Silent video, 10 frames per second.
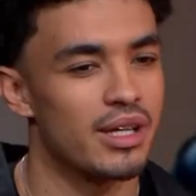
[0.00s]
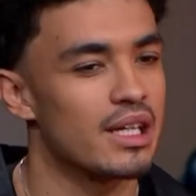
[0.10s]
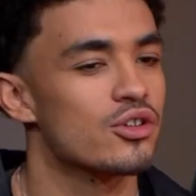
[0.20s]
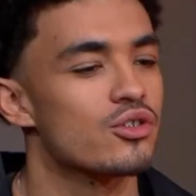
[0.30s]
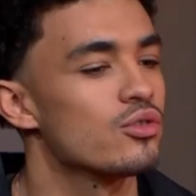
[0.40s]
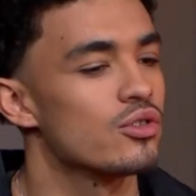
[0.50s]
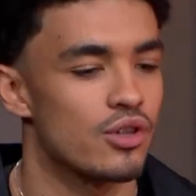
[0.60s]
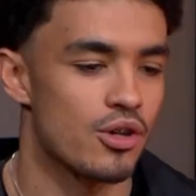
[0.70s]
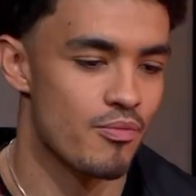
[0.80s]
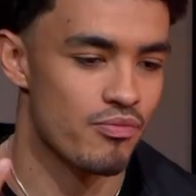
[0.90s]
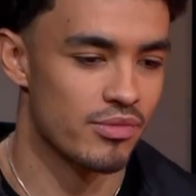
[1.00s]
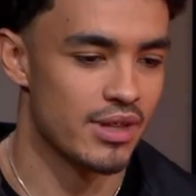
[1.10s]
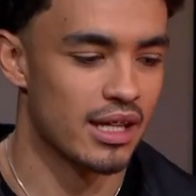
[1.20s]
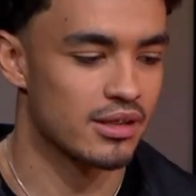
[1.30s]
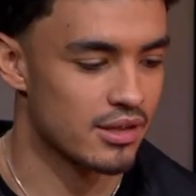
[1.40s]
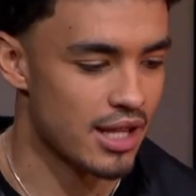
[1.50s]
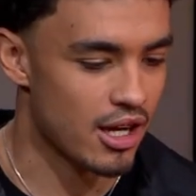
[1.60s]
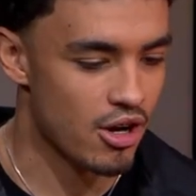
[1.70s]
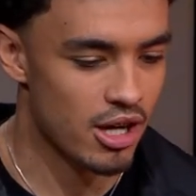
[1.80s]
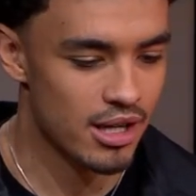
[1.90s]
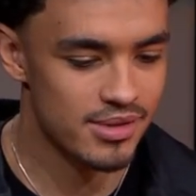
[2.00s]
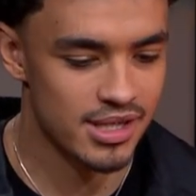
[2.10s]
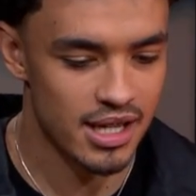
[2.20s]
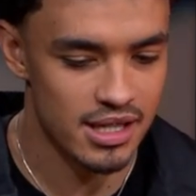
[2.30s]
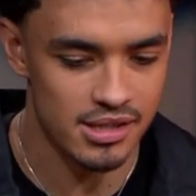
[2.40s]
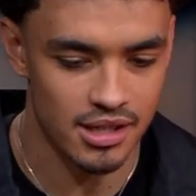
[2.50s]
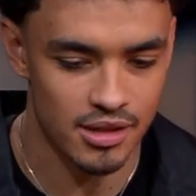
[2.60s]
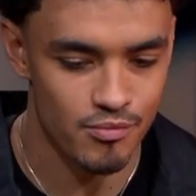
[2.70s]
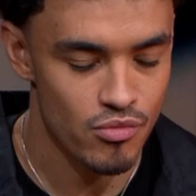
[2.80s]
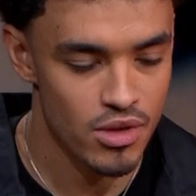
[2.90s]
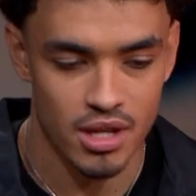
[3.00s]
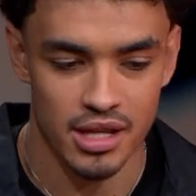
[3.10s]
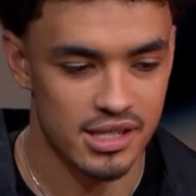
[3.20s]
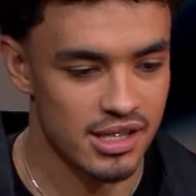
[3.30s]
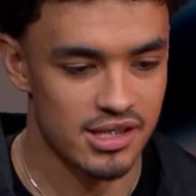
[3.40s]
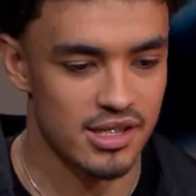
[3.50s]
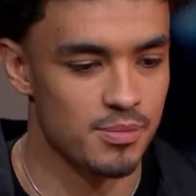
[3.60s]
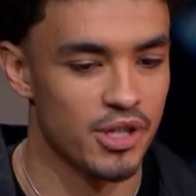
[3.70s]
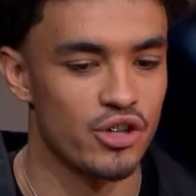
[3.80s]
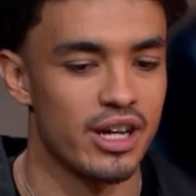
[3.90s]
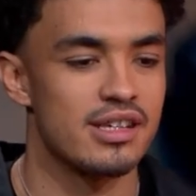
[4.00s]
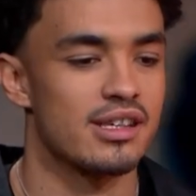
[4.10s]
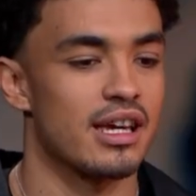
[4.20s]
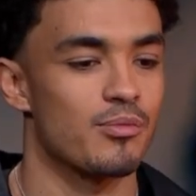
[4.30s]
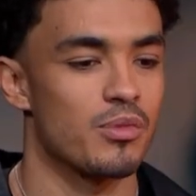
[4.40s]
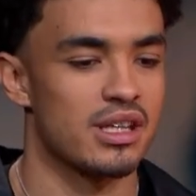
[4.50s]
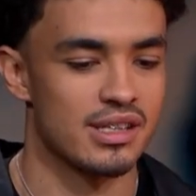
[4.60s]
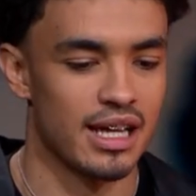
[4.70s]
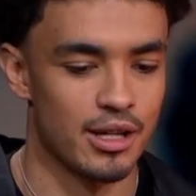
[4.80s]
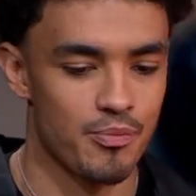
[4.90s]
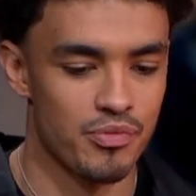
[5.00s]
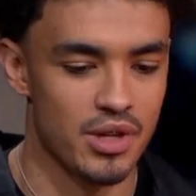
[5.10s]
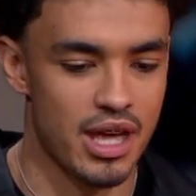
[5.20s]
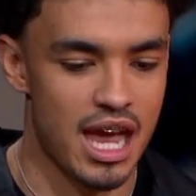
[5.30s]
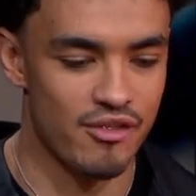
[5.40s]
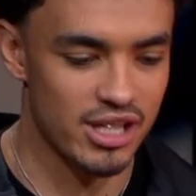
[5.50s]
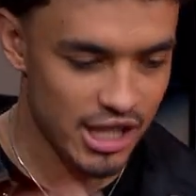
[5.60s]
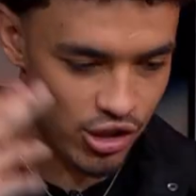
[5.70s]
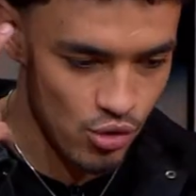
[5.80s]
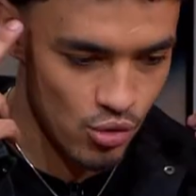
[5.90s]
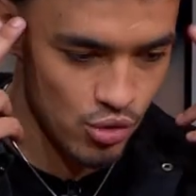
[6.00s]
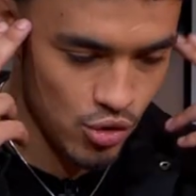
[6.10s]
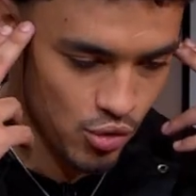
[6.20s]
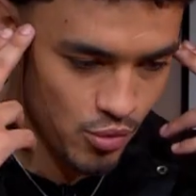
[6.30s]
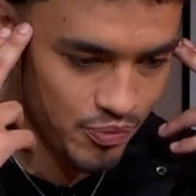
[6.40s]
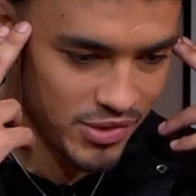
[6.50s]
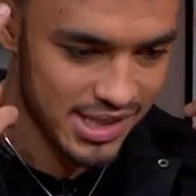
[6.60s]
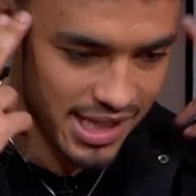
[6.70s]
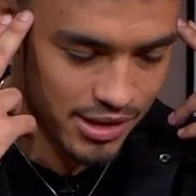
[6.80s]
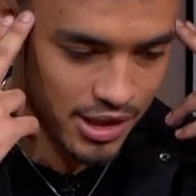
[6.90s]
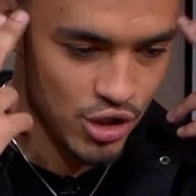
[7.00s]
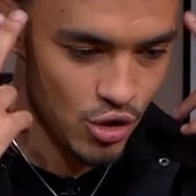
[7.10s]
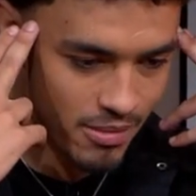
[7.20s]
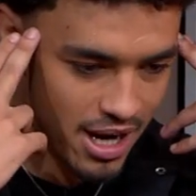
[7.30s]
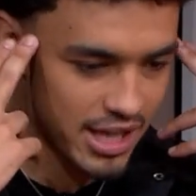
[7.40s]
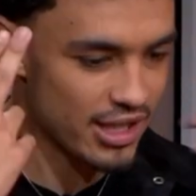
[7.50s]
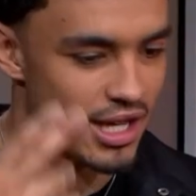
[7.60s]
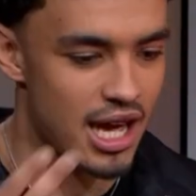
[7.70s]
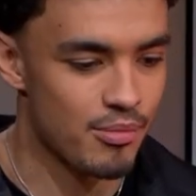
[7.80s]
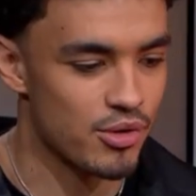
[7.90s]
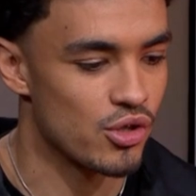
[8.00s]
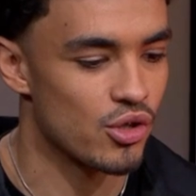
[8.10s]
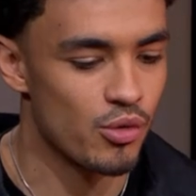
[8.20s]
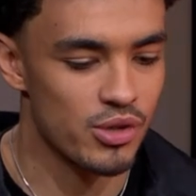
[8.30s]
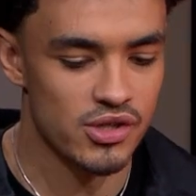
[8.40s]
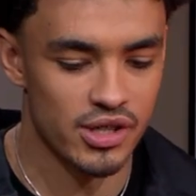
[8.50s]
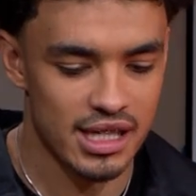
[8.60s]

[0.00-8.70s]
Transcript: being true, you know, thank thank God upstairs. And it's, it's just been crazy. And it's like everything you, you set in your mind can happen, you know? We took